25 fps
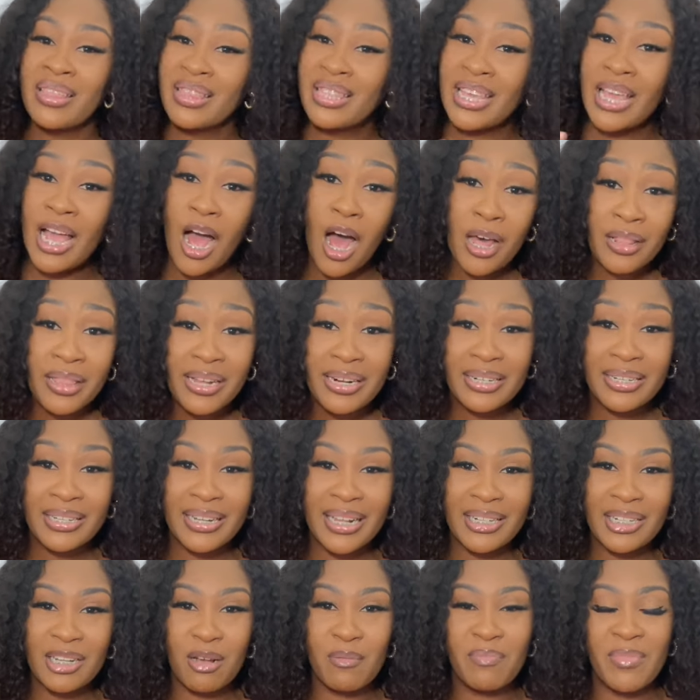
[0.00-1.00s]
The other
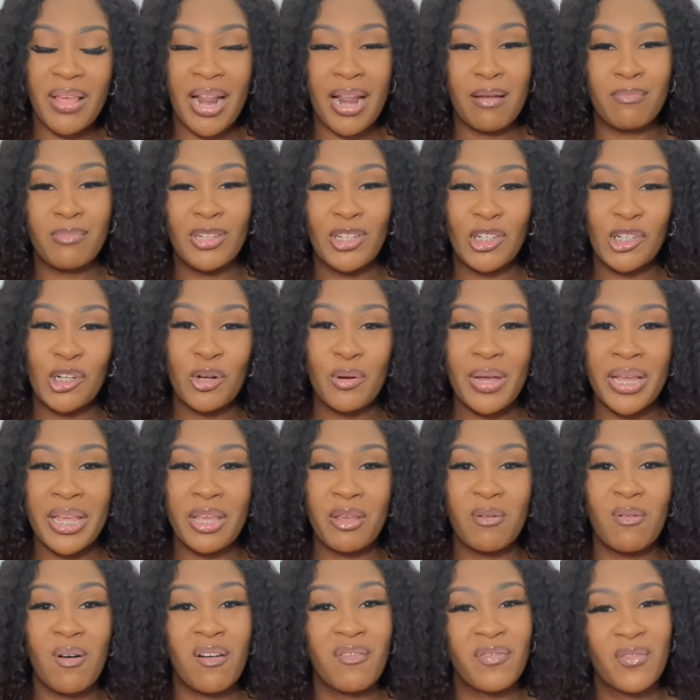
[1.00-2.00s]
setup that I'm showing
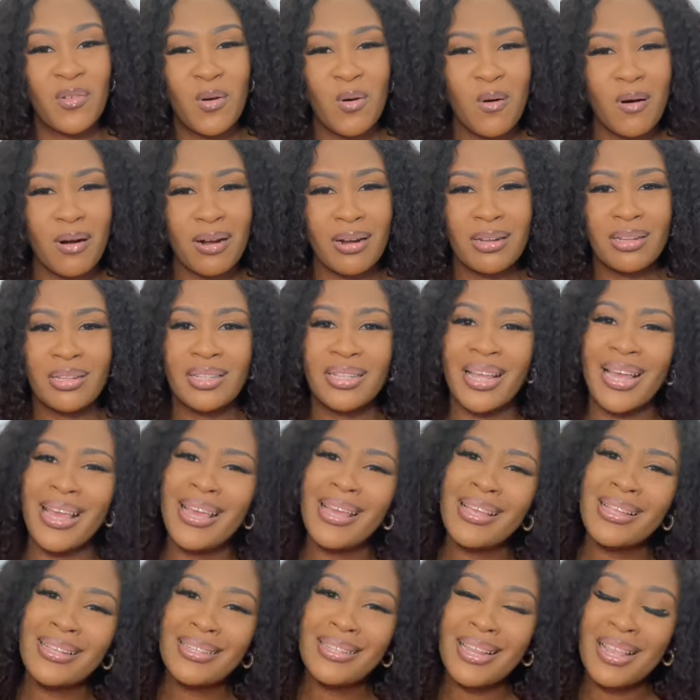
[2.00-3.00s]
you, of course,
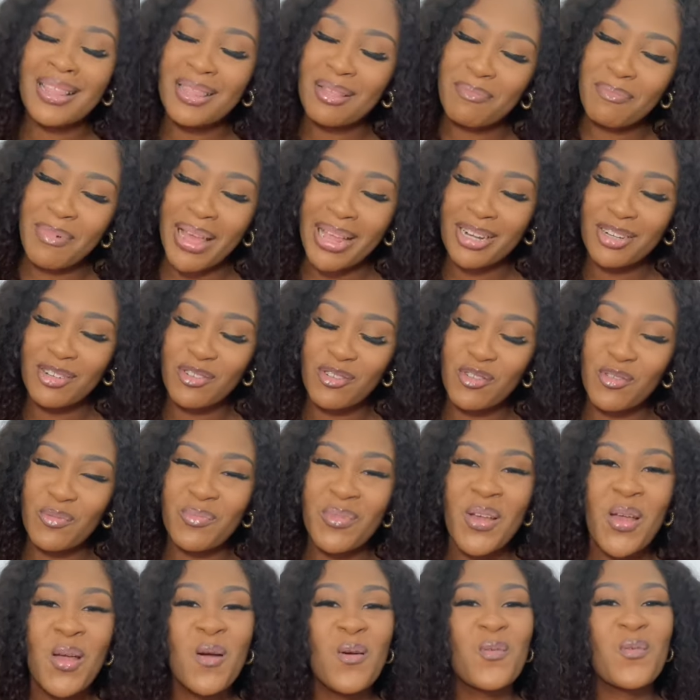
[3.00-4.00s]
is the
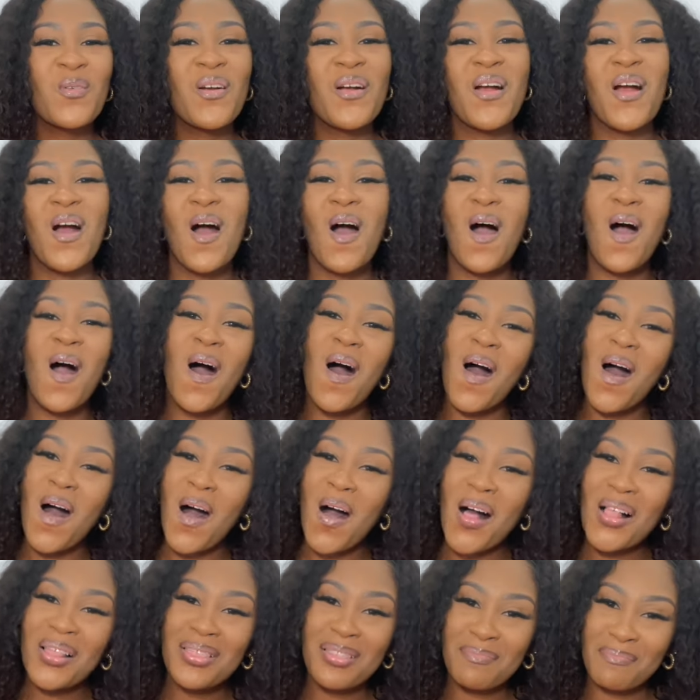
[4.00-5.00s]
bedroom where
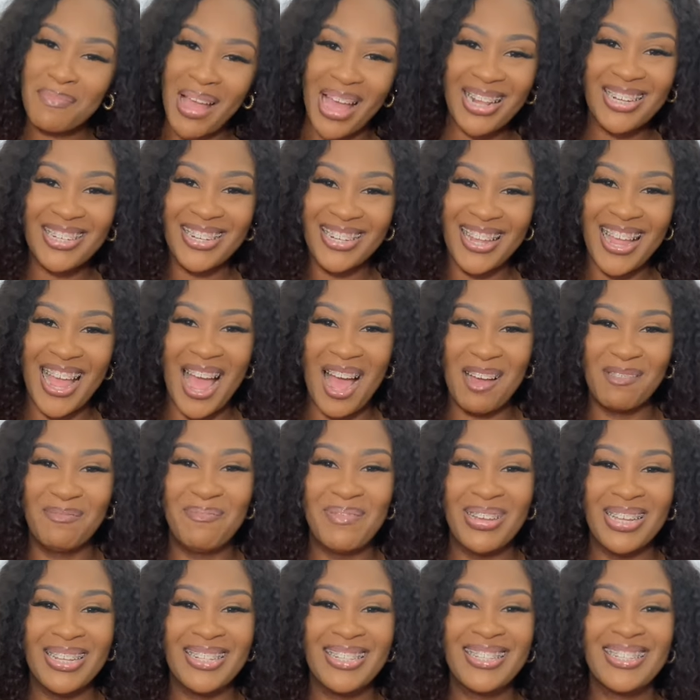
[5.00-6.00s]
all the magic
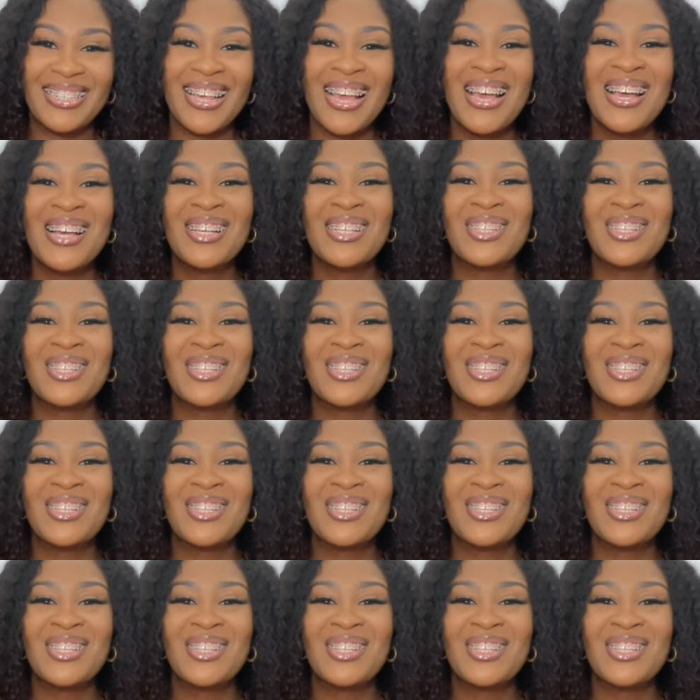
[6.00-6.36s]
happens.